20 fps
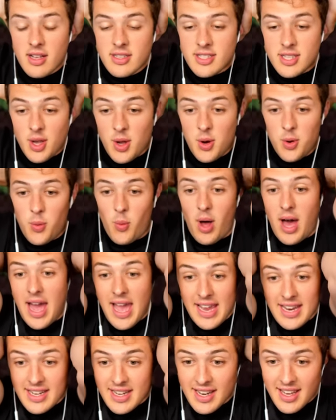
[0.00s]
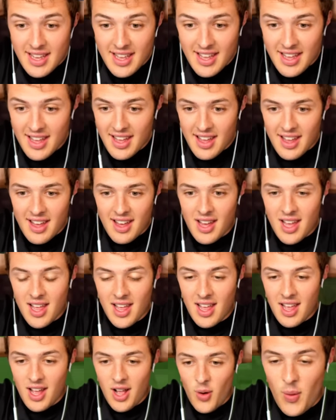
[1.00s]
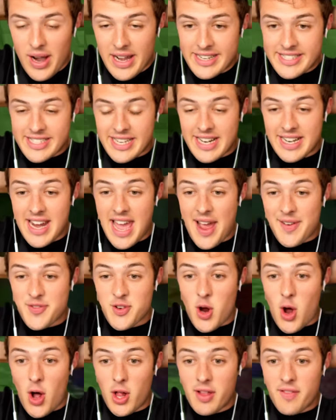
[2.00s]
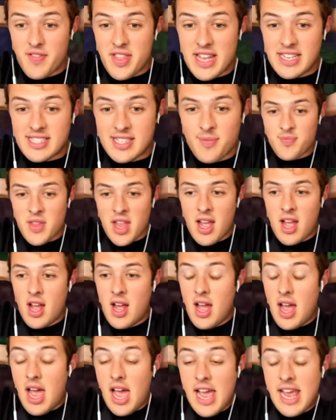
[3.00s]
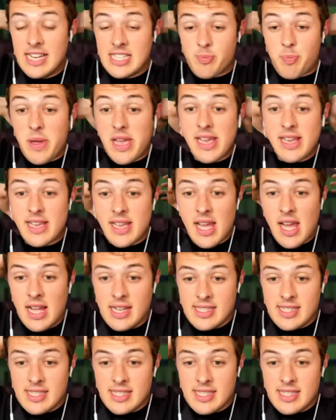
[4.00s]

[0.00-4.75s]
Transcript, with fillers: Dude, what? Wait a second. After all of this, he's being